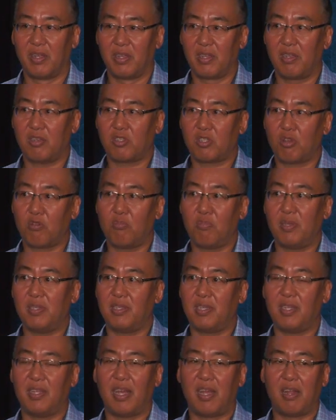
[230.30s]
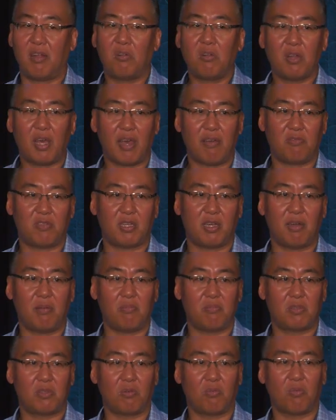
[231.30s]
they're so busy, they don't have
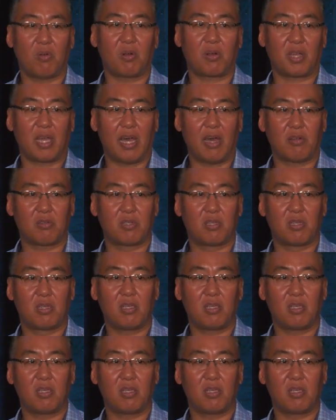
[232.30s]
time to work out.